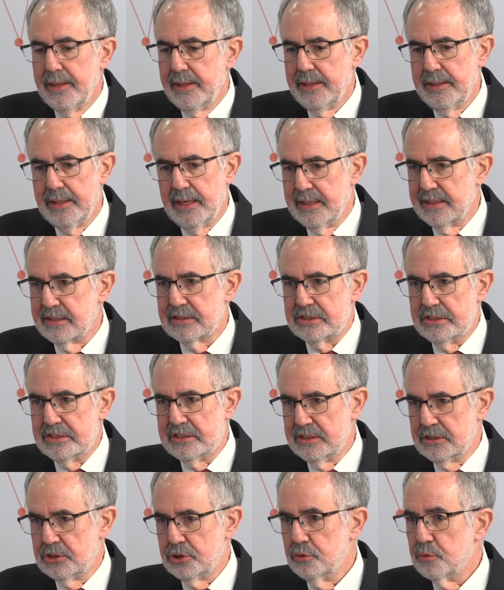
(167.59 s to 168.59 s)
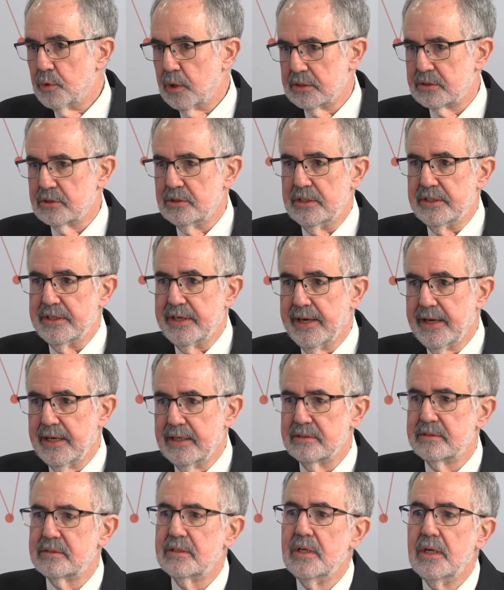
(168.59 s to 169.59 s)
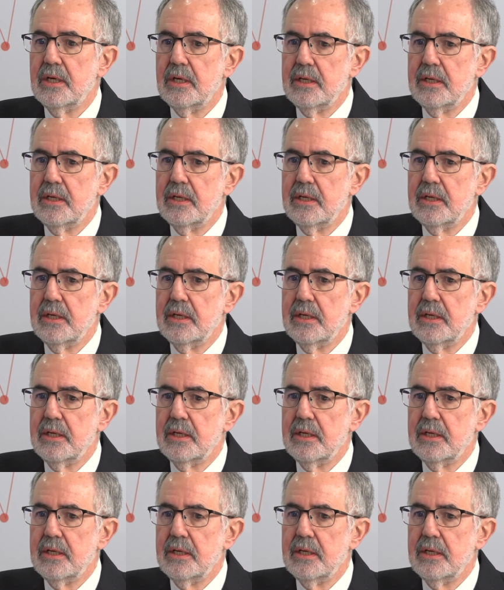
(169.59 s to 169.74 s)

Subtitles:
in electricity, water and gas,